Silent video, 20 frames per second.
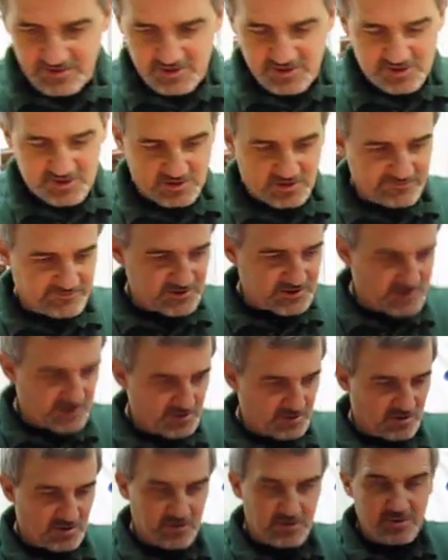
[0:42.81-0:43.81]
service that
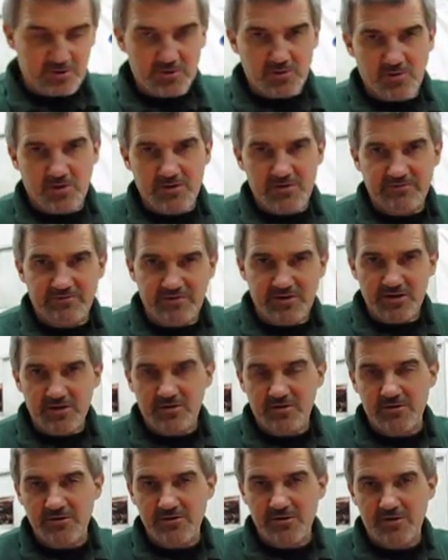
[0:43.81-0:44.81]
you're going to do on your
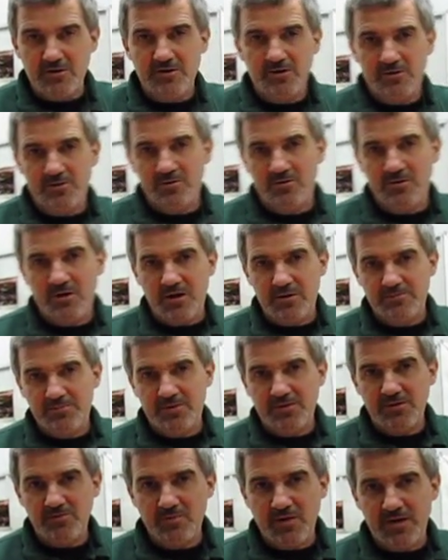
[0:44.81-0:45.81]
vehicle, and you're going to do it on a
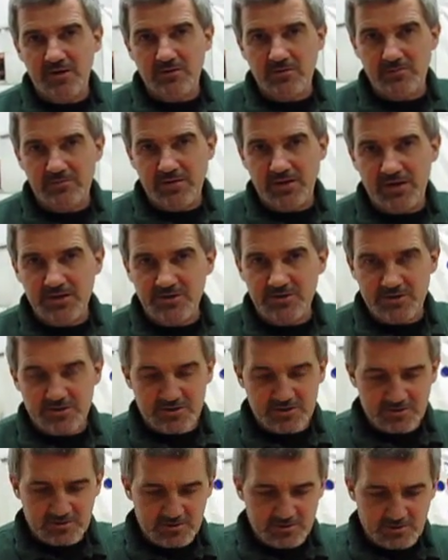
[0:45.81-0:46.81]
pretty regular
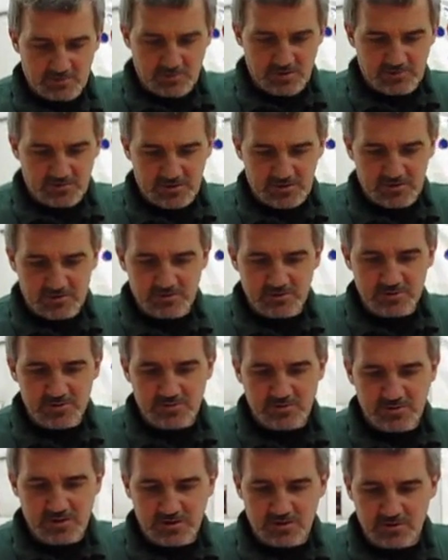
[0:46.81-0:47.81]
basis. So what we do is
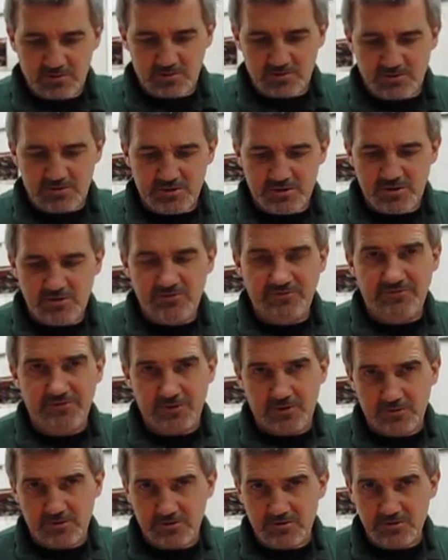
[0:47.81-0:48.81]
we include 2
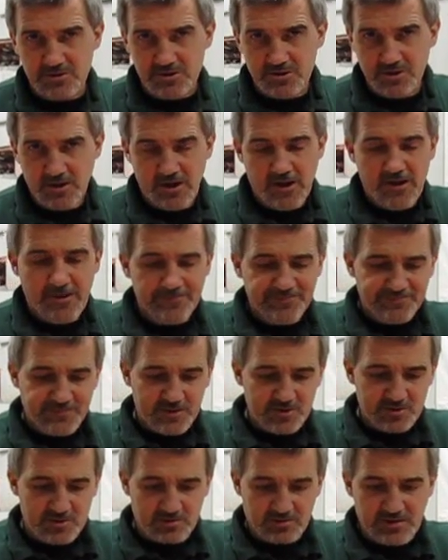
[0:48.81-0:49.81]
filters
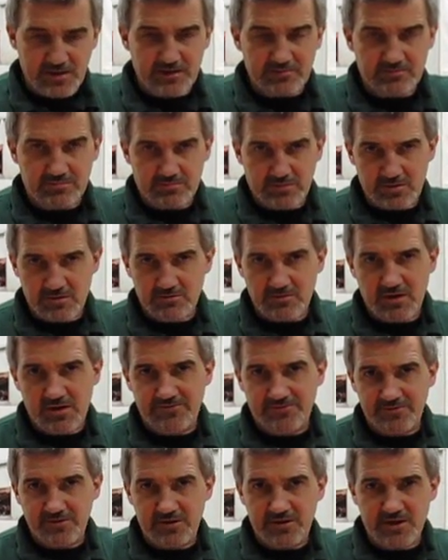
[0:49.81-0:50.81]
so that when you're
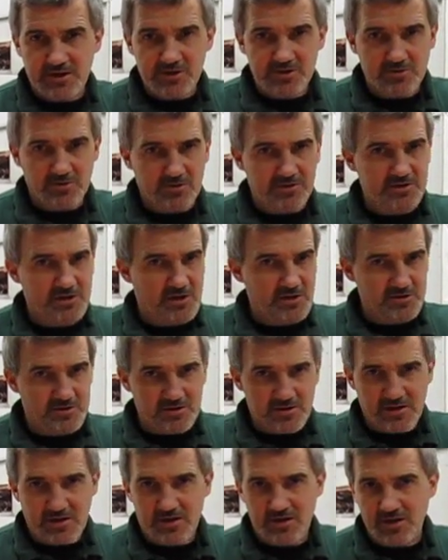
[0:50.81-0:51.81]
ready for the next oil change,
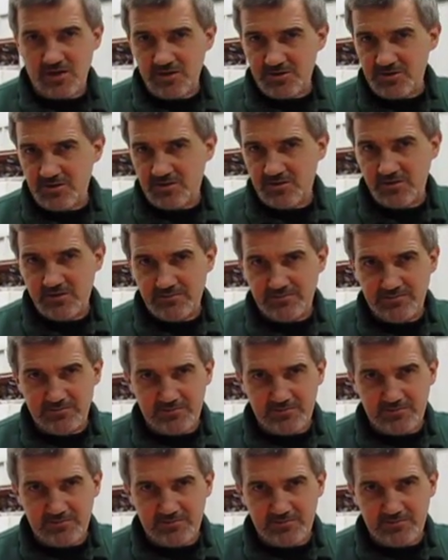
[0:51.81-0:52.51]
you're not constantly,